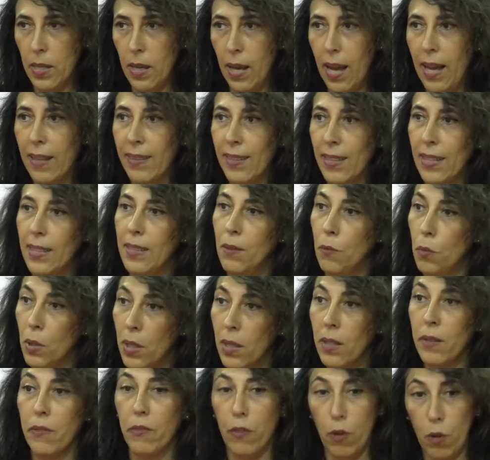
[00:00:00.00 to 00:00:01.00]
And it
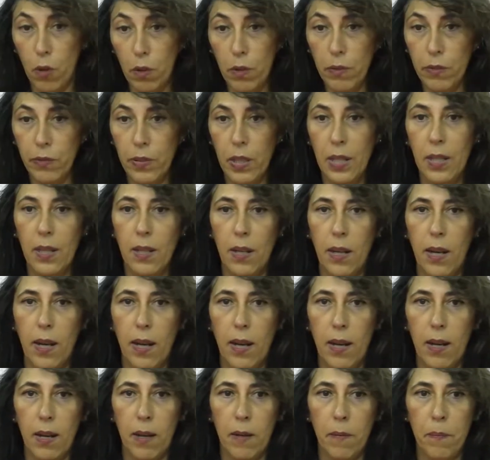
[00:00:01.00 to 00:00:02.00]
will evolve
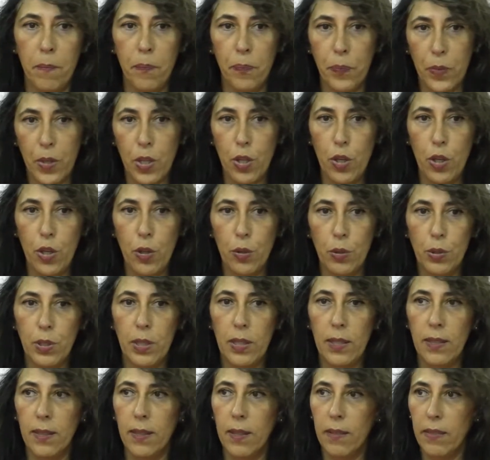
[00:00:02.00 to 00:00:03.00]

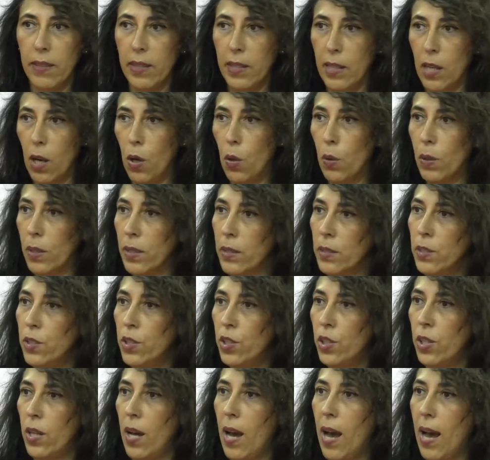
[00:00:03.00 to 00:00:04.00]
using the
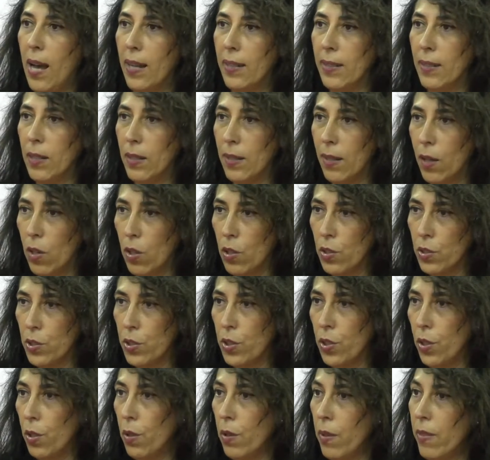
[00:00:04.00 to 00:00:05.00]
knowledge and
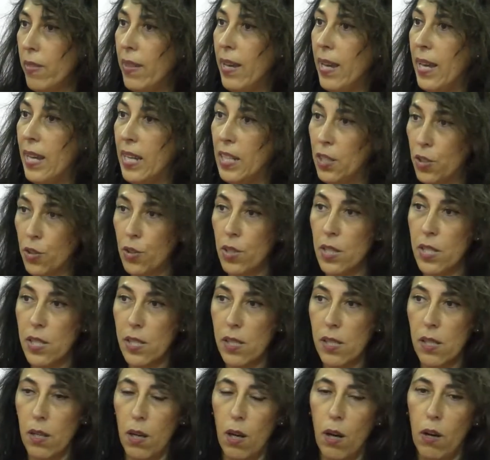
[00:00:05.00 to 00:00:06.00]
also the
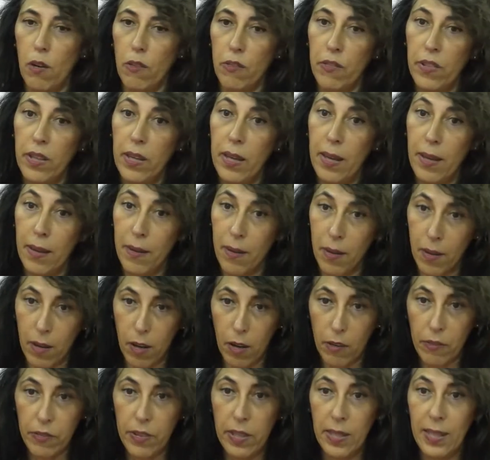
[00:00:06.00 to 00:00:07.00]
interest of the
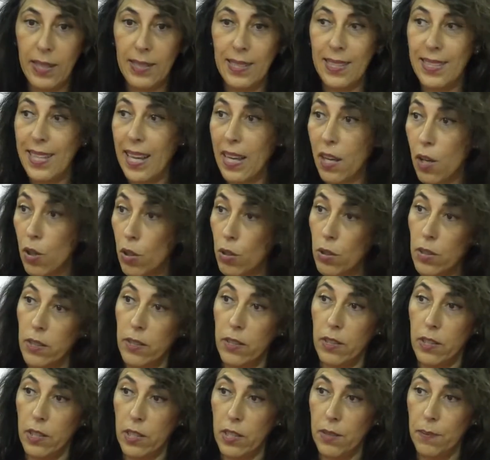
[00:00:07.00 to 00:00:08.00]

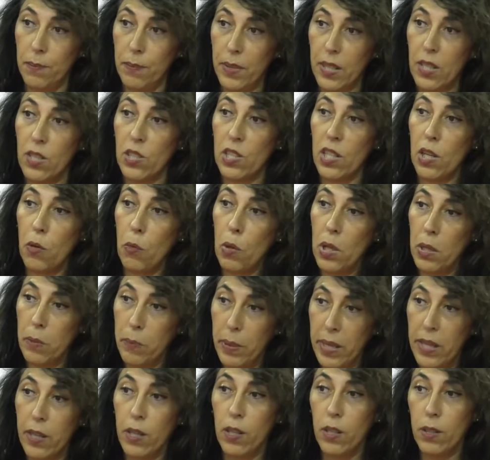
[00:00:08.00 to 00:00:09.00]
stakeholders, because it will
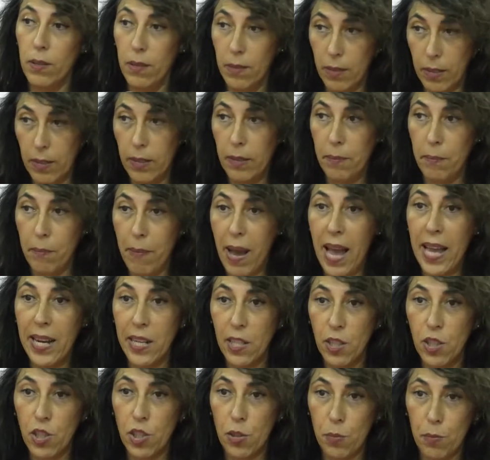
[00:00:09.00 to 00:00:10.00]
be
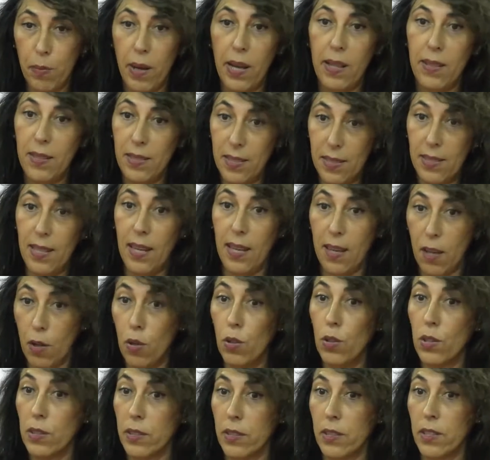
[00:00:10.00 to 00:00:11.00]
managed by the
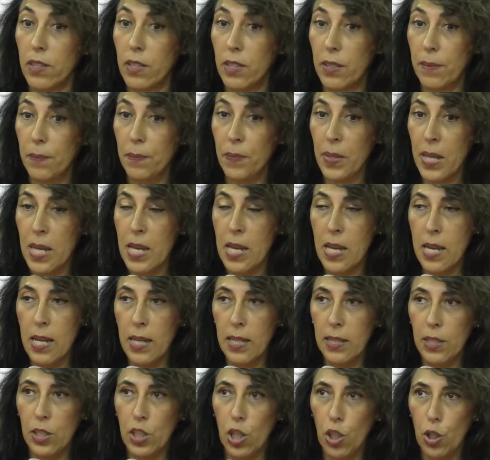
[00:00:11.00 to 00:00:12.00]
stakeholders.
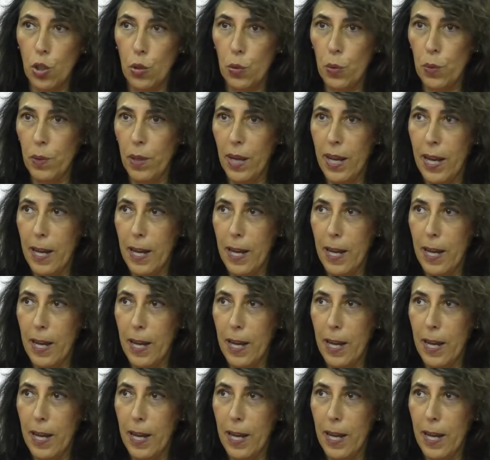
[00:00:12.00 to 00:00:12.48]
So